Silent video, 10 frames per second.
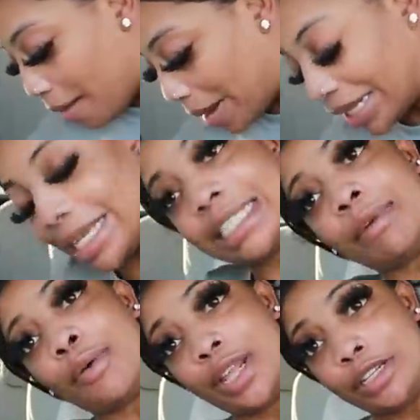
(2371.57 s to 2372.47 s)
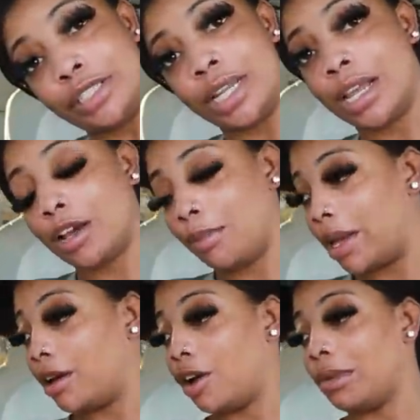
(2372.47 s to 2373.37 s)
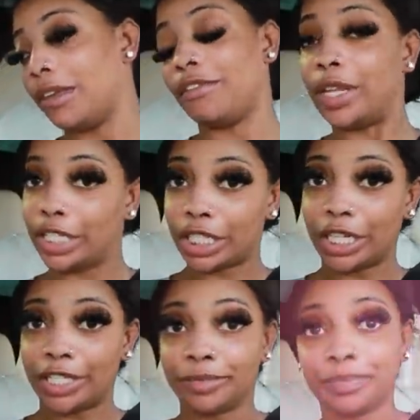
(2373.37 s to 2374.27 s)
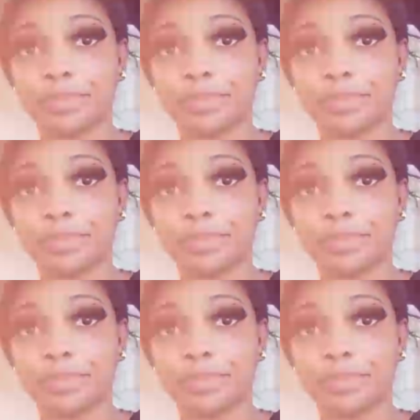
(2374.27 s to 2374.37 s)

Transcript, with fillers: About to get some more energy and go back home and finish cleaning.